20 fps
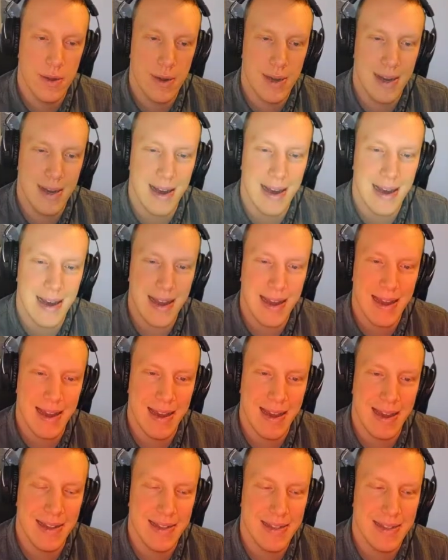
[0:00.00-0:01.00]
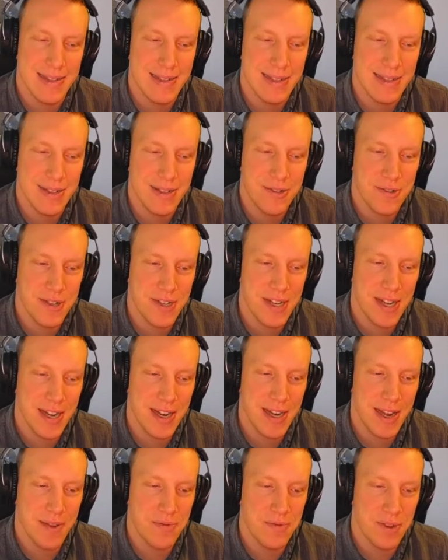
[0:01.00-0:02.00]
Nice! So I
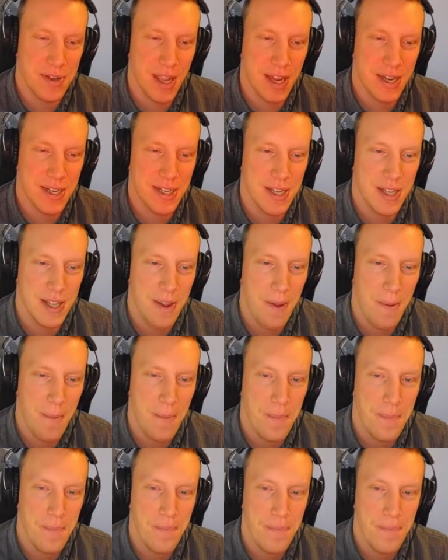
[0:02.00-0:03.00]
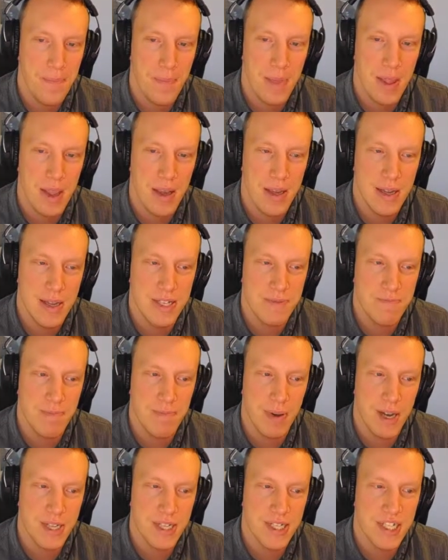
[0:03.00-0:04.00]
didn't have to catch it. It's
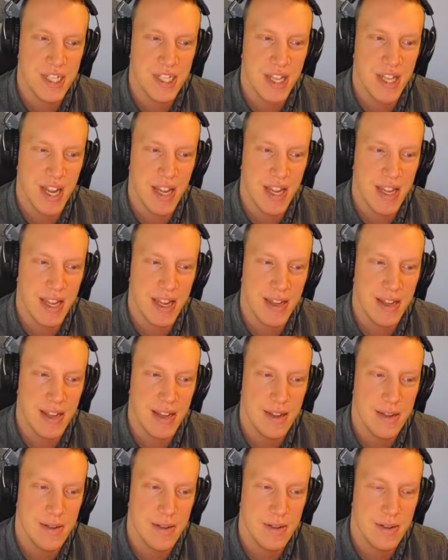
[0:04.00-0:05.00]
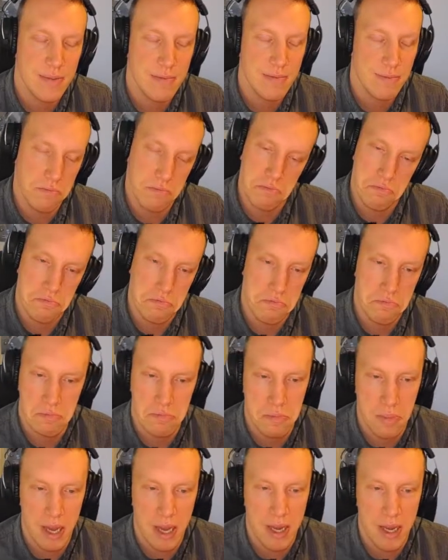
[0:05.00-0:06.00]
Bug Psychic.
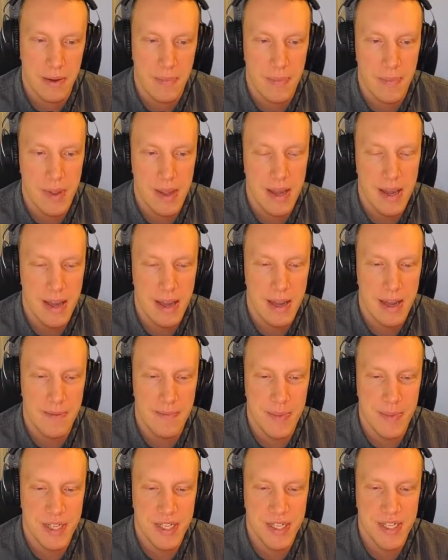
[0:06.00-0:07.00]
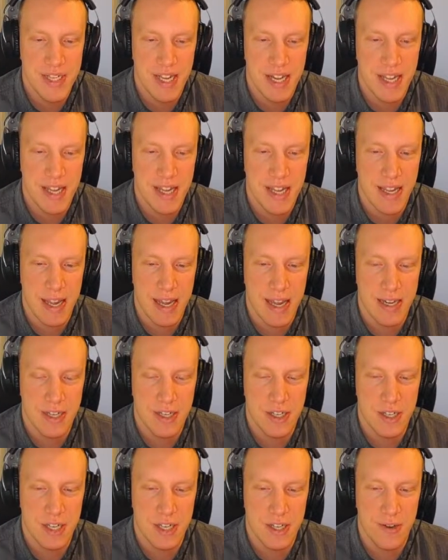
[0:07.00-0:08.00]
Huh? Emits psychic
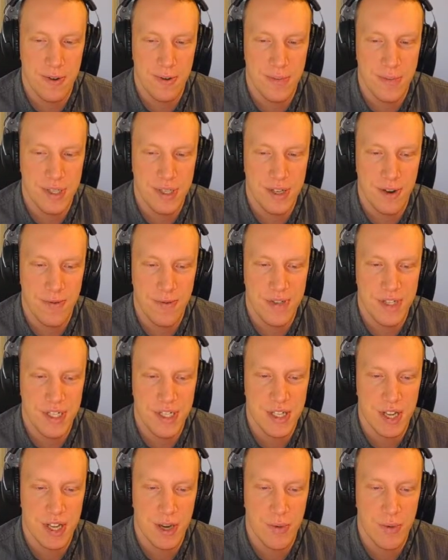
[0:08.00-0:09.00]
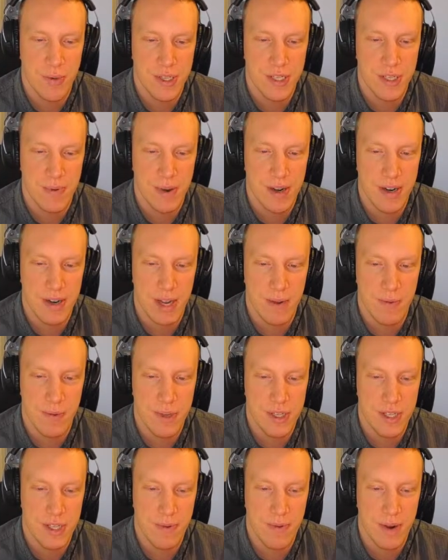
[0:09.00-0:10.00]
energy to observe and study what's around it, and
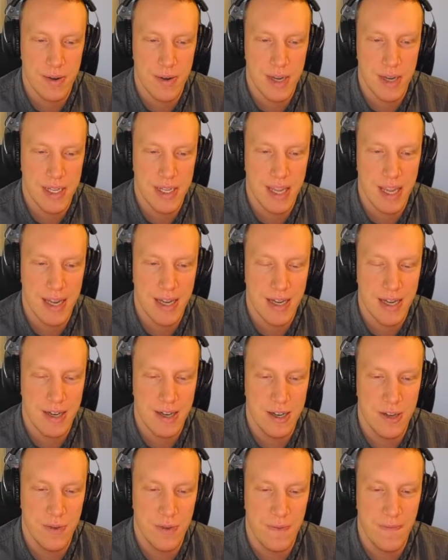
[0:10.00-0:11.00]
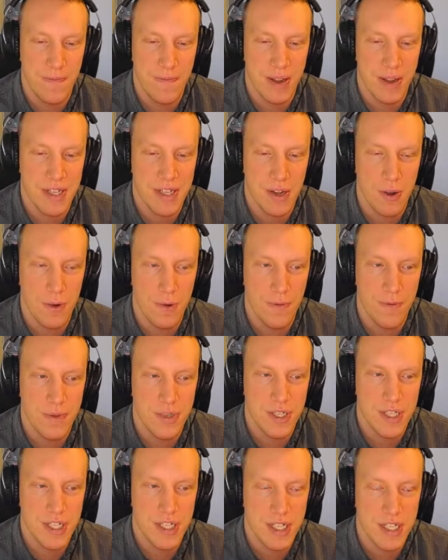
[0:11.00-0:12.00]
what's around it can include things over
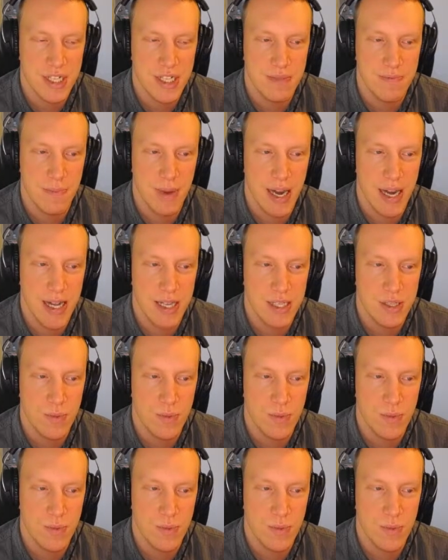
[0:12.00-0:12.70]
6 miles